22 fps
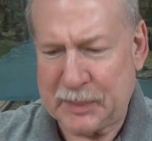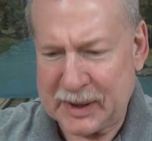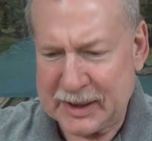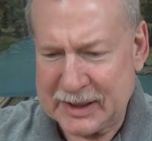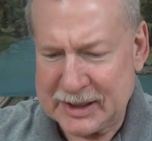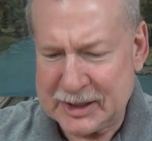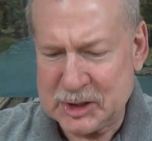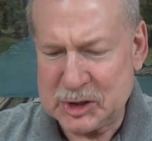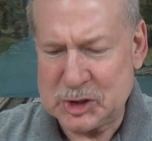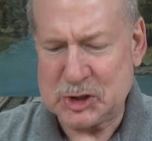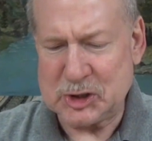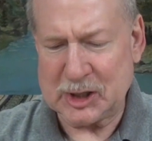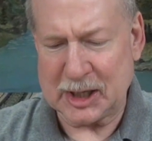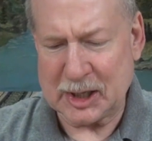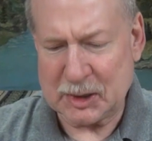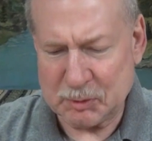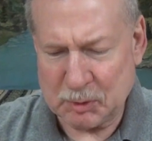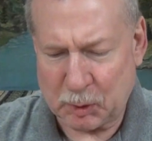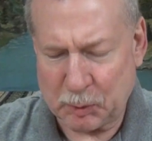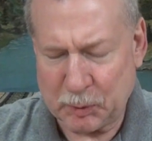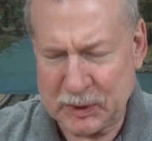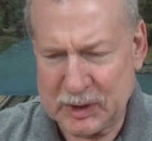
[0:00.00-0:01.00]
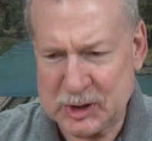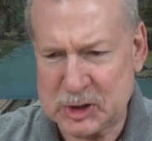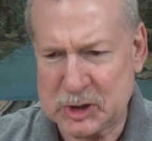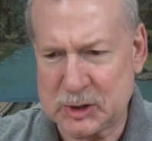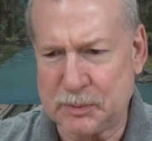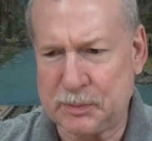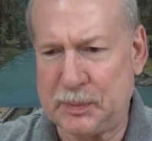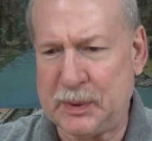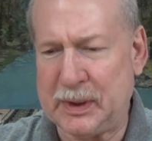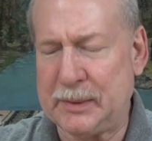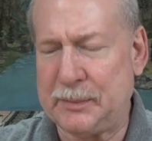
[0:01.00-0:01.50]
But in general, we
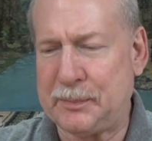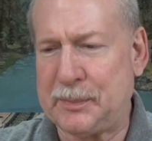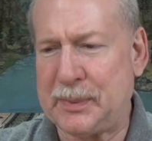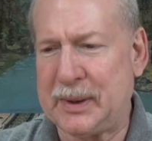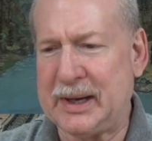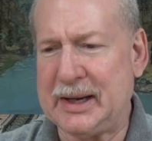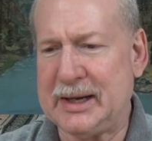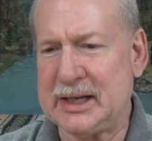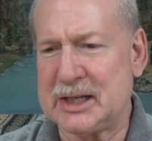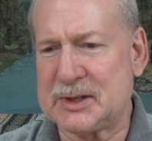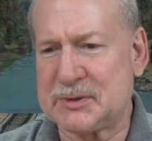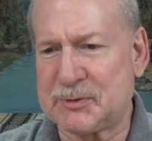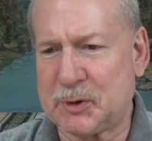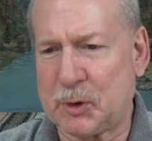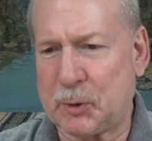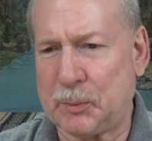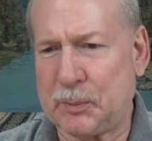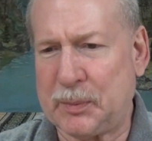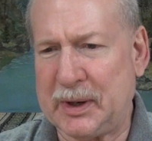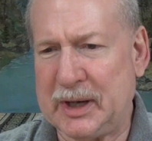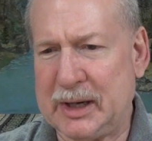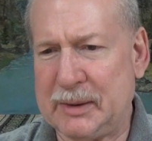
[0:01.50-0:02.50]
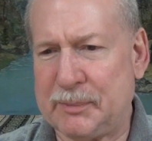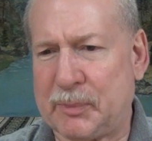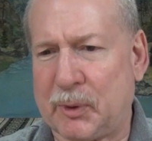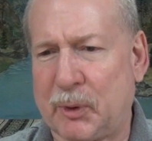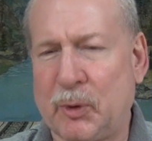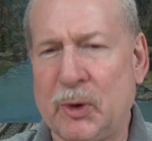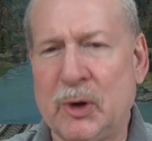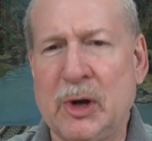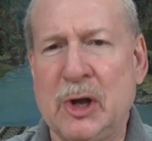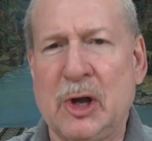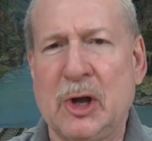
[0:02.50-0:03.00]
should be peaceful
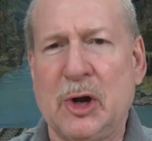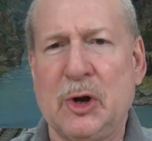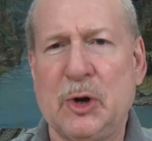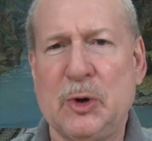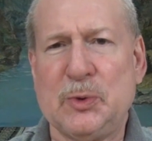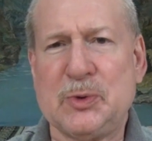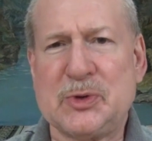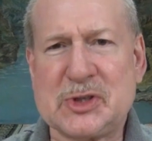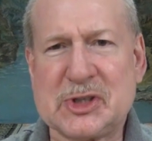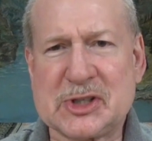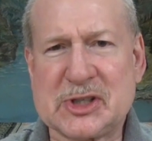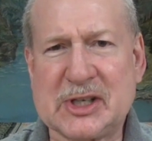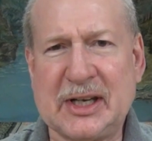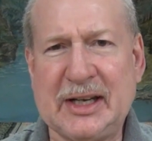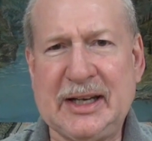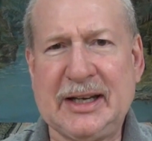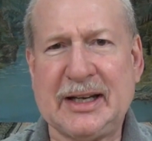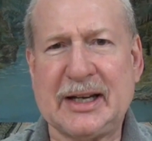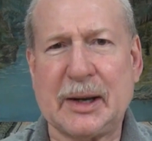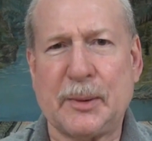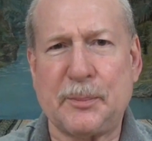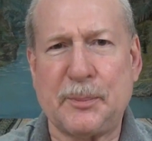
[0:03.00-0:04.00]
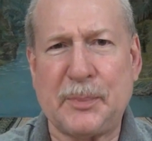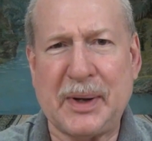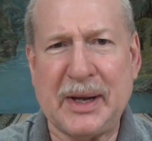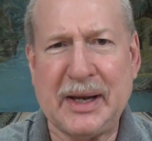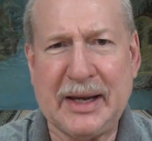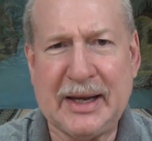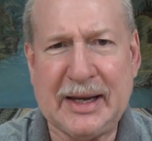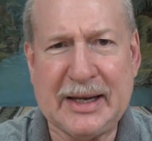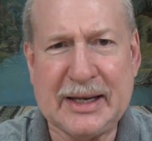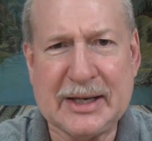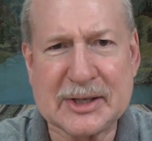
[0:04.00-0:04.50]
people who seek
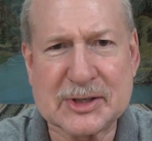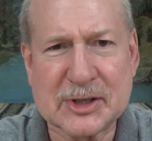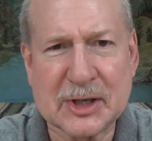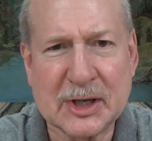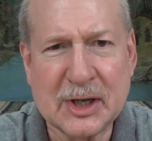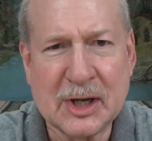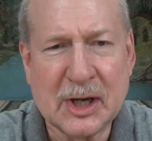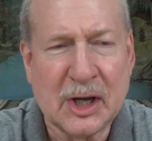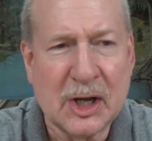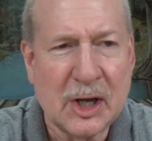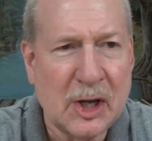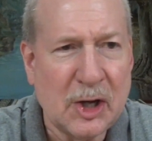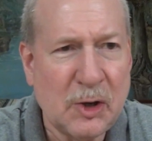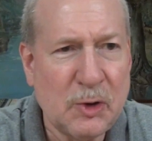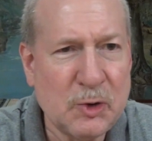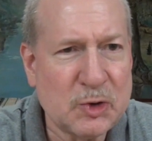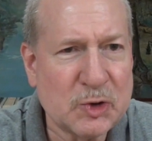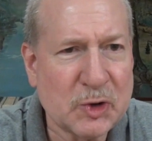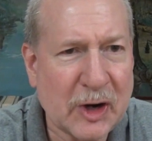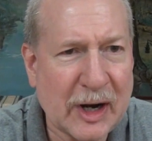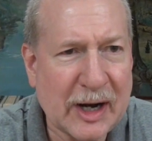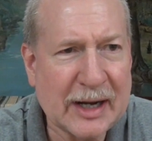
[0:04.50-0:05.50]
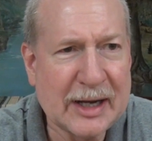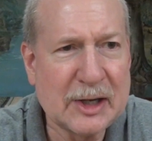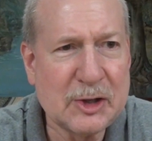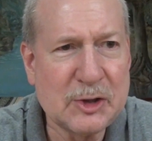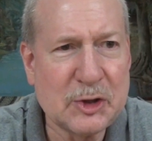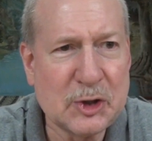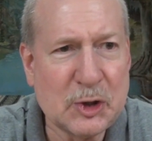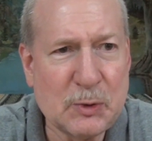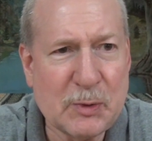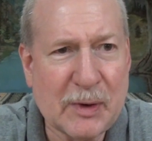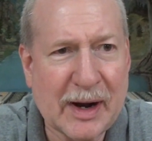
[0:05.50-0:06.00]
peace, who try
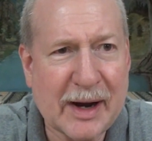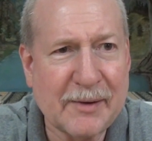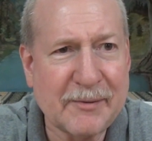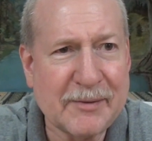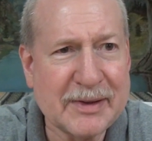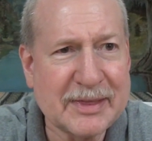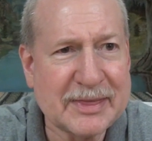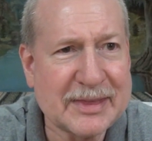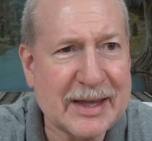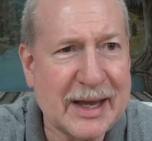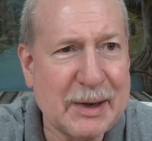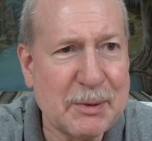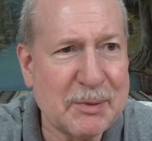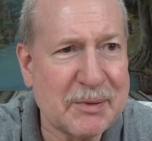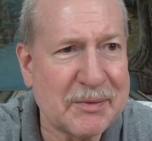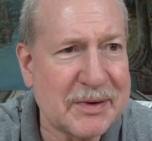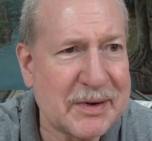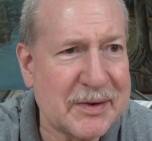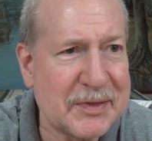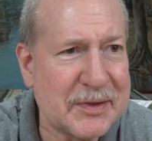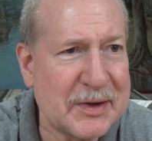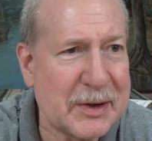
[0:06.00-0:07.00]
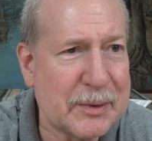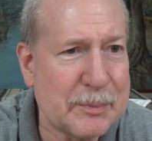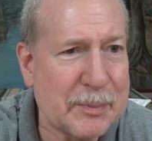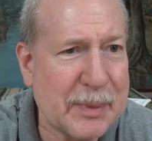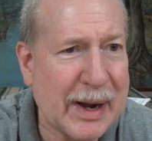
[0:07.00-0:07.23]
and do everything within their